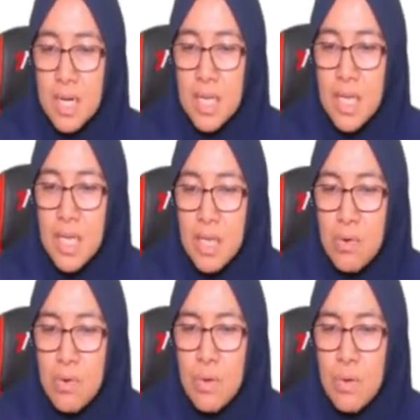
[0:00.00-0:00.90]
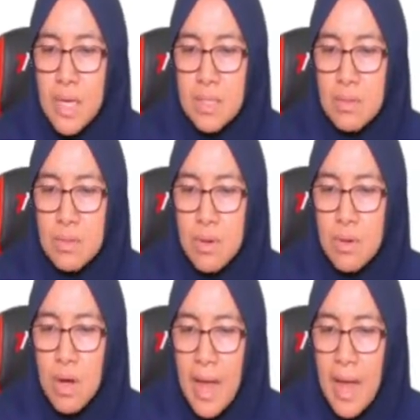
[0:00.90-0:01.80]
Q is called
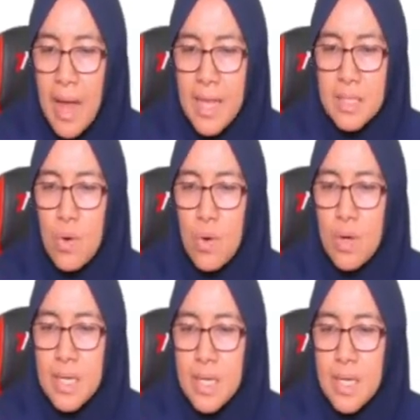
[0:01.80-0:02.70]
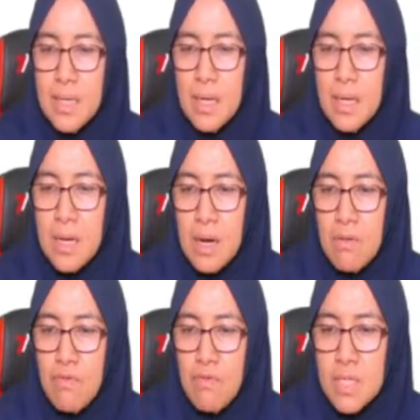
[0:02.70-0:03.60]
as nodal
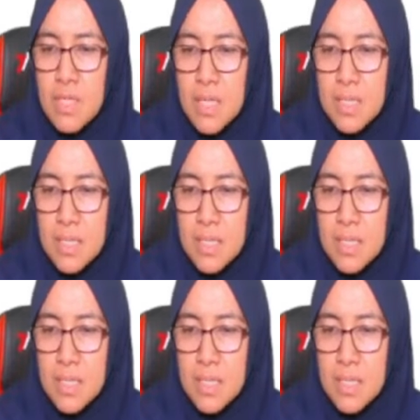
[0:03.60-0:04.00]
forces.